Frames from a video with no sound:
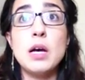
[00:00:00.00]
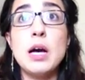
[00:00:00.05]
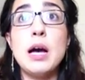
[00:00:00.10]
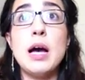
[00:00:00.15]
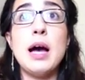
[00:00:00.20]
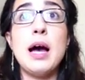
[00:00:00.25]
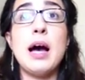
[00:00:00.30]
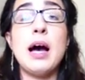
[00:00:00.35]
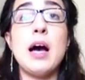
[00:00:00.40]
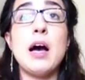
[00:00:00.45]

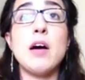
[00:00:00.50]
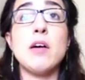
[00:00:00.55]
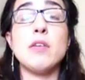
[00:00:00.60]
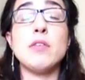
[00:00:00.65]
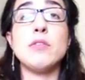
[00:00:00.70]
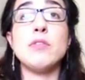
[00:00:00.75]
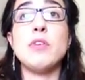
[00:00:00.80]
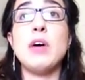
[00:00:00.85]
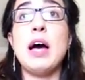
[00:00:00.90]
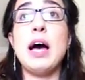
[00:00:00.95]

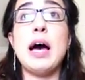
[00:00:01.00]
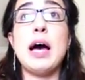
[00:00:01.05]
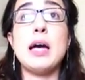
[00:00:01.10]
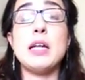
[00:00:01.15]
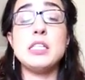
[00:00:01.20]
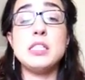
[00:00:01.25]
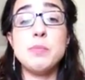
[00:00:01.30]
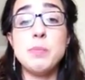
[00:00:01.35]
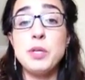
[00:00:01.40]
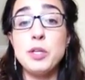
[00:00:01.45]
have
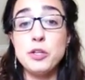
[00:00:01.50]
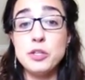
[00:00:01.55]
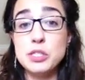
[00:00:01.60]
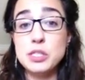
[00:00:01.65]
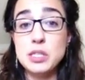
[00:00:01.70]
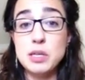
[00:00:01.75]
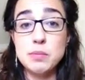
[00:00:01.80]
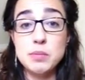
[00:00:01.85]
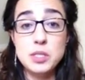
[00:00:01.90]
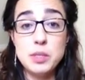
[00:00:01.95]
had speakers
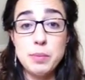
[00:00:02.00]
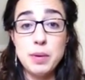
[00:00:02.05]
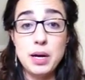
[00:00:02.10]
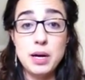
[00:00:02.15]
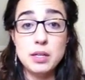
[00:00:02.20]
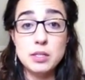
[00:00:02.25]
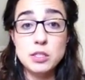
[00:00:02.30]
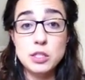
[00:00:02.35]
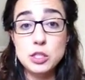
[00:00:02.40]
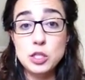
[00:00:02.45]
come
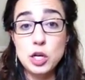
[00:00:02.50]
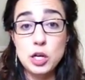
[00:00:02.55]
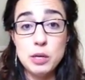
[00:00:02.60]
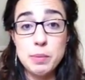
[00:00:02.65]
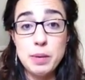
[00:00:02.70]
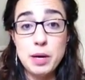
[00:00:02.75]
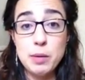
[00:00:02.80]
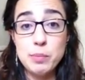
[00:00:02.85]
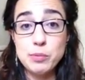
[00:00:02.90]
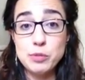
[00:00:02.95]
to talk
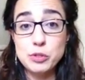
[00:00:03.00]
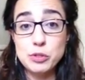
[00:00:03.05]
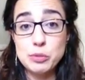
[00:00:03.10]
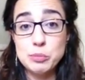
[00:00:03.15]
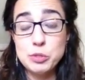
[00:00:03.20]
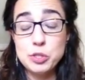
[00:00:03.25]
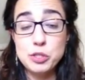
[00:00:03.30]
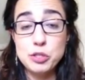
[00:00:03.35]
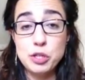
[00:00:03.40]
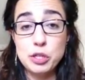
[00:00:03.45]
about
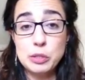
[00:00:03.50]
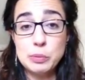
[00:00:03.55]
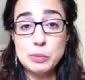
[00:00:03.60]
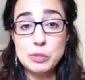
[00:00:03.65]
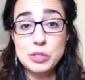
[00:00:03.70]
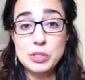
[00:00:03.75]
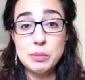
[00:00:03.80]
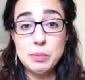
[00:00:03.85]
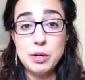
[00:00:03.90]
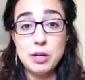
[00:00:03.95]
prescription drug
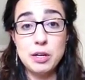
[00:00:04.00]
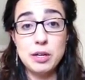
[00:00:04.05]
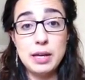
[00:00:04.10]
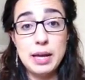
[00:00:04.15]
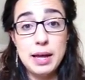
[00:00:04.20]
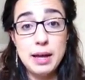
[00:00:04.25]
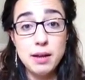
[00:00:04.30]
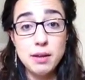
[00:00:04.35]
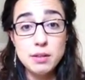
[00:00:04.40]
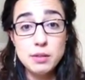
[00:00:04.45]
abuse about
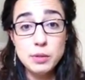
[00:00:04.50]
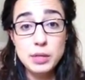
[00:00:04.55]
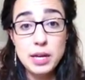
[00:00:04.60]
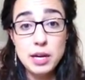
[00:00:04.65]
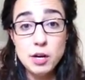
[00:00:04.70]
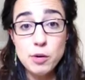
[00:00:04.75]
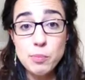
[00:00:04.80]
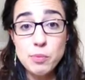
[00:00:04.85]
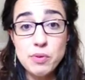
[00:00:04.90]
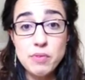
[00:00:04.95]

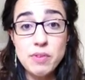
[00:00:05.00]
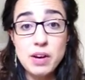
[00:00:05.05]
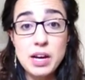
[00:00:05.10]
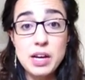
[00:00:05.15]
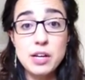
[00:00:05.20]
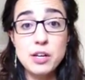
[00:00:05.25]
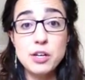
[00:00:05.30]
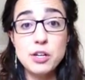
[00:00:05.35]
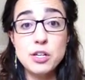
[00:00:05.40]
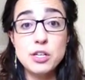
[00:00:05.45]
healthcare
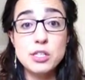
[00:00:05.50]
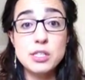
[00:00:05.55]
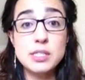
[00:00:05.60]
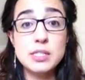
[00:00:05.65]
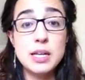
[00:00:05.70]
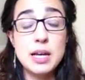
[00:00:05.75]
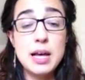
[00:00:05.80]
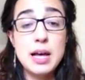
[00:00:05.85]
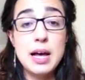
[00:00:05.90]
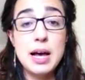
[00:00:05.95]
providers.
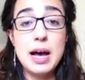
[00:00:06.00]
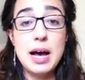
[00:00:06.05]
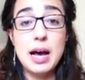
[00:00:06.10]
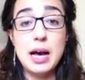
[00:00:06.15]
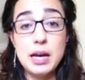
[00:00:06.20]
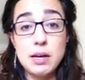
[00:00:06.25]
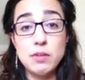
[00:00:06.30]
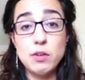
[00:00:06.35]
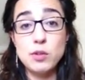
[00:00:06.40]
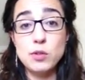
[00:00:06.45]

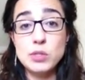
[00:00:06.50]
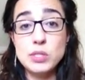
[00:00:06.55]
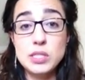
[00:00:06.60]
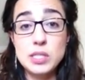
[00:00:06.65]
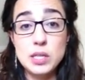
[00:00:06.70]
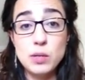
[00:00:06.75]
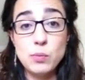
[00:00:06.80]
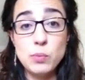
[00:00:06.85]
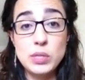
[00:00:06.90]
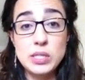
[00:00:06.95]
I
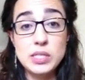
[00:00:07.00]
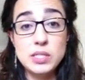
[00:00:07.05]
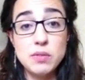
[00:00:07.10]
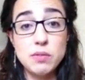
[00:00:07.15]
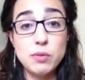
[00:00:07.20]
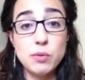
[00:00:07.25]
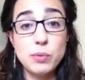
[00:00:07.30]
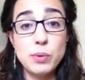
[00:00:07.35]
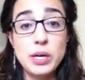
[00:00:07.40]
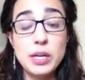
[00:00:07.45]
hosted weeks of
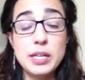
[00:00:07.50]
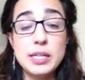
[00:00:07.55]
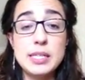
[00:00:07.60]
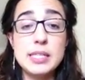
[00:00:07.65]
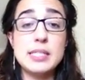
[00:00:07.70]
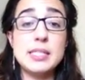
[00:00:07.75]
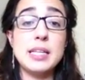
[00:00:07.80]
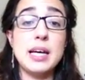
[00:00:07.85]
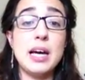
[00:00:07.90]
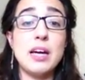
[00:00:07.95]

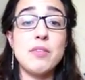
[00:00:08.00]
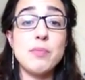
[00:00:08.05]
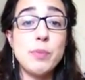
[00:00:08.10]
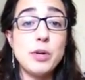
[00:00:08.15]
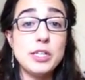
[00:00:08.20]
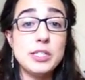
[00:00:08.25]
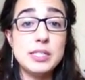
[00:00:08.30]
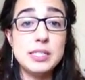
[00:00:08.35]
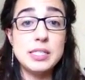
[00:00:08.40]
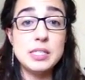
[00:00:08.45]
awareness. I
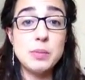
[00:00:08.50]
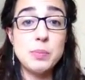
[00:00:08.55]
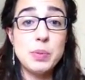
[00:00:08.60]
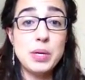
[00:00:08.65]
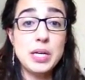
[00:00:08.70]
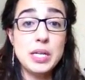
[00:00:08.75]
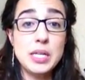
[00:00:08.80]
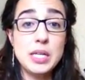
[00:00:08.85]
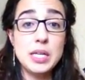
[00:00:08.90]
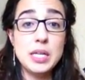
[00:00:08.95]

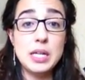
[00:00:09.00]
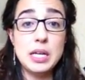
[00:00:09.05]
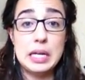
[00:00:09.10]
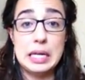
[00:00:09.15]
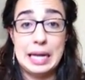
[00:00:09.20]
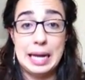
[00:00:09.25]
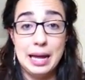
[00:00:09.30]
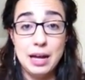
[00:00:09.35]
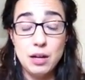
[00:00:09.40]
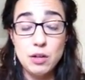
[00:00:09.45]
participated
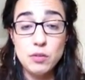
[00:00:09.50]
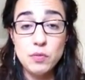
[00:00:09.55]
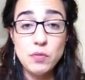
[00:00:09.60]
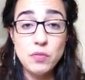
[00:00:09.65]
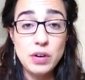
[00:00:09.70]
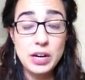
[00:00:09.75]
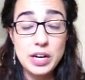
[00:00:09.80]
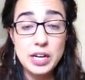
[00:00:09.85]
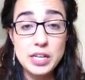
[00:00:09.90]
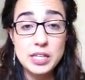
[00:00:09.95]
in health
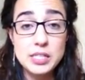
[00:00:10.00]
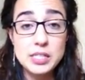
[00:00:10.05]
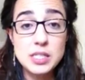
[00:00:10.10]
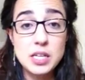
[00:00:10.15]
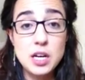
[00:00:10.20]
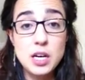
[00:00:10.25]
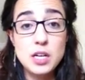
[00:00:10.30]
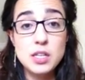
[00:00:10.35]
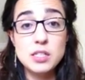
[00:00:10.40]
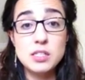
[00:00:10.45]
fairs
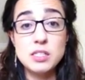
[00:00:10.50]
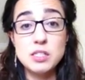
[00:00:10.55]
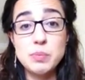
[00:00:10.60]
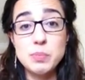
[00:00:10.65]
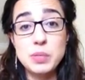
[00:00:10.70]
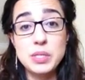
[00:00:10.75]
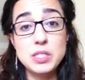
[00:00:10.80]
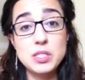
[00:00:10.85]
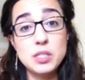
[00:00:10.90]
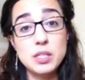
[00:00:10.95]
to
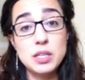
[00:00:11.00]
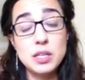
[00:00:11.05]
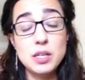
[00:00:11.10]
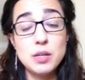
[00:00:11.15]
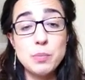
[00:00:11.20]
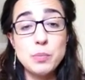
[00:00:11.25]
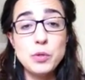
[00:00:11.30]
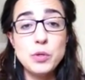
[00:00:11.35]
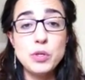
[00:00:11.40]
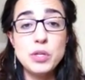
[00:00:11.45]
speak to the
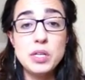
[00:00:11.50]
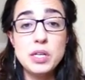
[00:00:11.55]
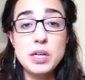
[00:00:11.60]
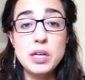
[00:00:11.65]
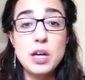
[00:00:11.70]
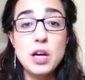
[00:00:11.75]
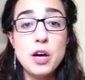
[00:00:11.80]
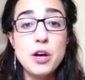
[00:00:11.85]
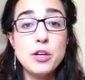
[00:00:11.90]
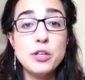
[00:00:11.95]

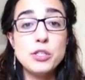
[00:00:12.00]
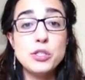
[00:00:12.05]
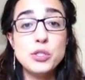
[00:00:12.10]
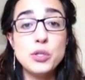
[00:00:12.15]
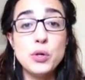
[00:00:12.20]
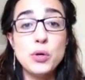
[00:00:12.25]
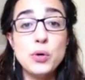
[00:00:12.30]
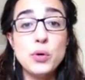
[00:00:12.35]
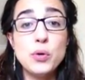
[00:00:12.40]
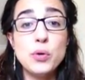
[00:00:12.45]
community.
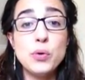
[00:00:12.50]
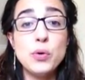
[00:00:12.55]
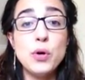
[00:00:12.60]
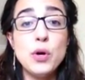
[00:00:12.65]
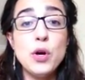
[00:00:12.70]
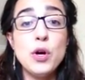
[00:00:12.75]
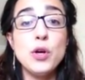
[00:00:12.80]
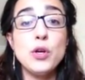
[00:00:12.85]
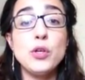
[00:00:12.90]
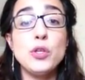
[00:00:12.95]
So
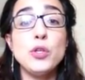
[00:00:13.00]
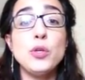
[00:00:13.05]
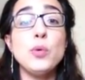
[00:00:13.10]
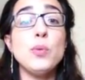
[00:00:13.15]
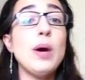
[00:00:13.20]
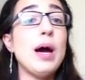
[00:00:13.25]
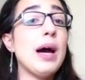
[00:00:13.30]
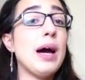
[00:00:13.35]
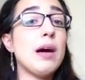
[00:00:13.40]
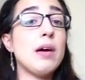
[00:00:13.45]
you
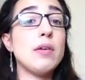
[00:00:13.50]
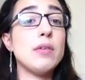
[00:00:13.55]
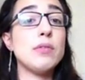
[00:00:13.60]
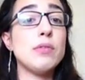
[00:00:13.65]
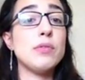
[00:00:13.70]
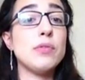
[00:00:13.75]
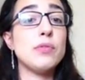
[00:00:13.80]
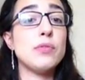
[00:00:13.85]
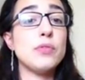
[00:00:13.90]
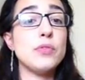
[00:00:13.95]

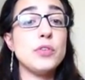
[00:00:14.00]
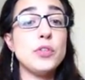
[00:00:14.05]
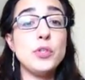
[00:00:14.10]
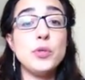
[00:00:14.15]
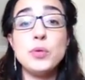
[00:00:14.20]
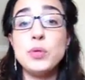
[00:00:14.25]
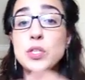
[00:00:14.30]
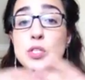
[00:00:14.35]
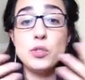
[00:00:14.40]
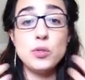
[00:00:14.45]

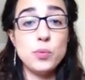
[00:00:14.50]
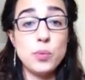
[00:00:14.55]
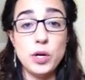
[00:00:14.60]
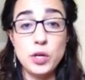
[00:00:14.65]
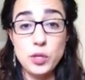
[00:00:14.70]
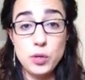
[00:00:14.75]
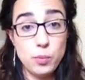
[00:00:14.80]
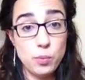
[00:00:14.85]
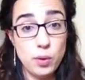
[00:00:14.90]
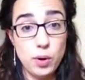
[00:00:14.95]
can do
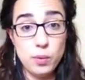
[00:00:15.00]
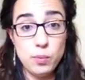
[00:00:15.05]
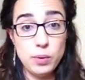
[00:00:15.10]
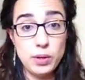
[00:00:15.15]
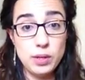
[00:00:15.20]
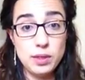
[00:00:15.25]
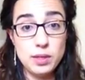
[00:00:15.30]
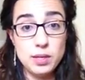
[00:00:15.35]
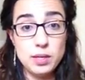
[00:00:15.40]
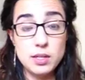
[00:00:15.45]
what you want
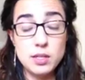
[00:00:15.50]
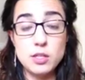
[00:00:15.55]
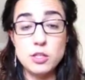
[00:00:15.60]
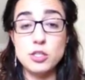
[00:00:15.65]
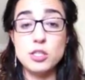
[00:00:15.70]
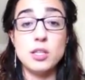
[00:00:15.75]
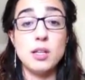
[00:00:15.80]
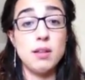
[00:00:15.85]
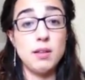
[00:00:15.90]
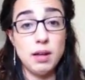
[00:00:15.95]
with it.
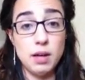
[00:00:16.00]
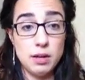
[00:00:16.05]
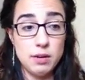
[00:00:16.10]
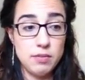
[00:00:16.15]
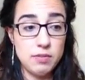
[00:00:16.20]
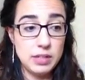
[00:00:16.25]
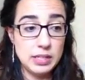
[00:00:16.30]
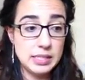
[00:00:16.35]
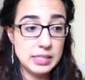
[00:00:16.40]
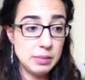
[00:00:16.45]
There's a lot of
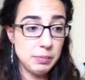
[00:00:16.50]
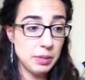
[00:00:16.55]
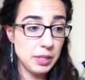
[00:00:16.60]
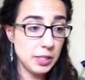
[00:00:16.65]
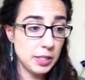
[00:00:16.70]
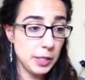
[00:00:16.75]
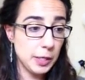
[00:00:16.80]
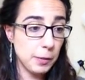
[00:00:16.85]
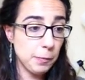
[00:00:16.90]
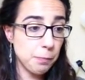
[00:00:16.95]

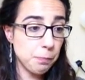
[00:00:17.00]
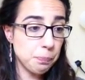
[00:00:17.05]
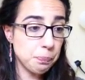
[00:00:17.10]
flexibility.